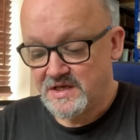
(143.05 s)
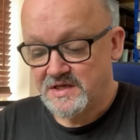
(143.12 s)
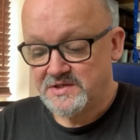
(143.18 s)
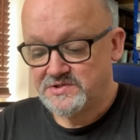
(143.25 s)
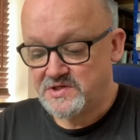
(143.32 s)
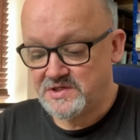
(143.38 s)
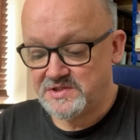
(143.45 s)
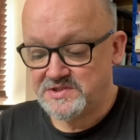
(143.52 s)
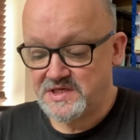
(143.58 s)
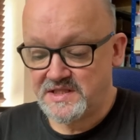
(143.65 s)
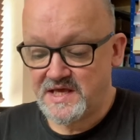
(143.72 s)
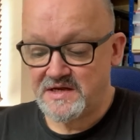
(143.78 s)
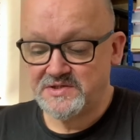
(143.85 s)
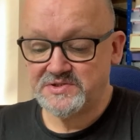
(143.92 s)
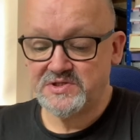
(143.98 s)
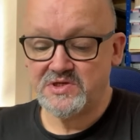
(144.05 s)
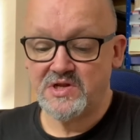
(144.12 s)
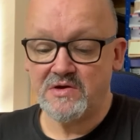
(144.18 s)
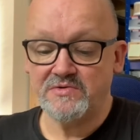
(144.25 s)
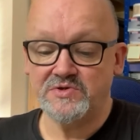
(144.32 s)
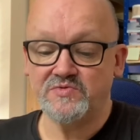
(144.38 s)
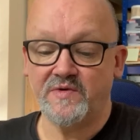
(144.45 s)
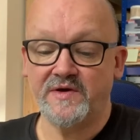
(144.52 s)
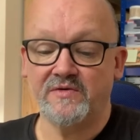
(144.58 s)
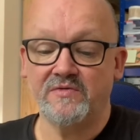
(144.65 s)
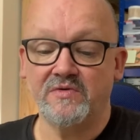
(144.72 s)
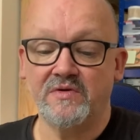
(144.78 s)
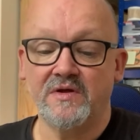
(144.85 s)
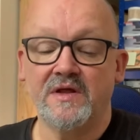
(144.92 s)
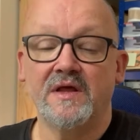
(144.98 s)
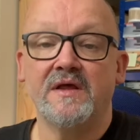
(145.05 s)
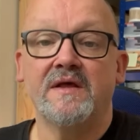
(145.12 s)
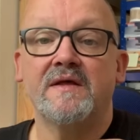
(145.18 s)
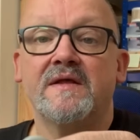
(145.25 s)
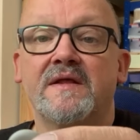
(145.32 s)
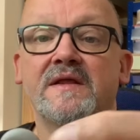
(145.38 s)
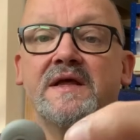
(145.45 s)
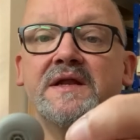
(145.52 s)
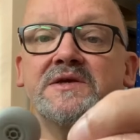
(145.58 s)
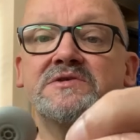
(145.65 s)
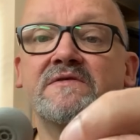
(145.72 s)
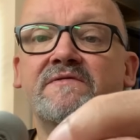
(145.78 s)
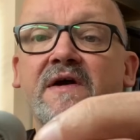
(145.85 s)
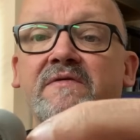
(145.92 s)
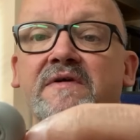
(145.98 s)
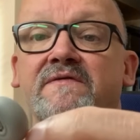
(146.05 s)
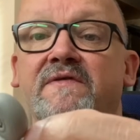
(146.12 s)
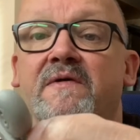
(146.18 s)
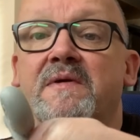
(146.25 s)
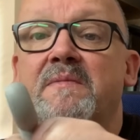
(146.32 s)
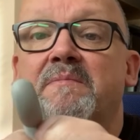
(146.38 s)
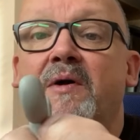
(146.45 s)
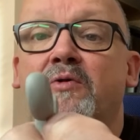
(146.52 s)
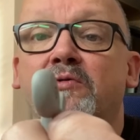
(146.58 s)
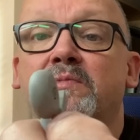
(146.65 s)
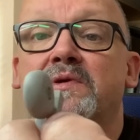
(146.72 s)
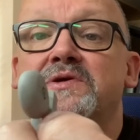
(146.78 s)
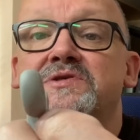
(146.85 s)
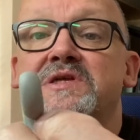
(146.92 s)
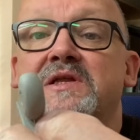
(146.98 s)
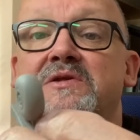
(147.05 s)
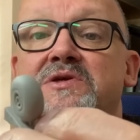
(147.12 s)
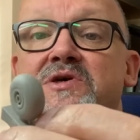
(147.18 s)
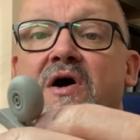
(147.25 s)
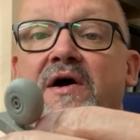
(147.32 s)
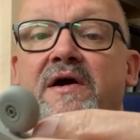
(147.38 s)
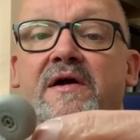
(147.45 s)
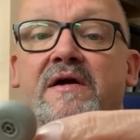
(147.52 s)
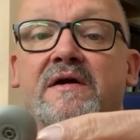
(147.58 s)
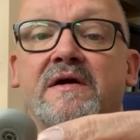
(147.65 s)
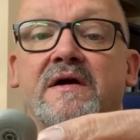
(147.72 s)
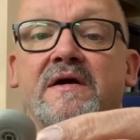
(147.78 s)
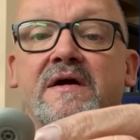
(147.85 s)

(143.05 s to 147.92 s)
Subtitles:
So you can see there's the nose wheel, and it's a very, very bulbous little tyre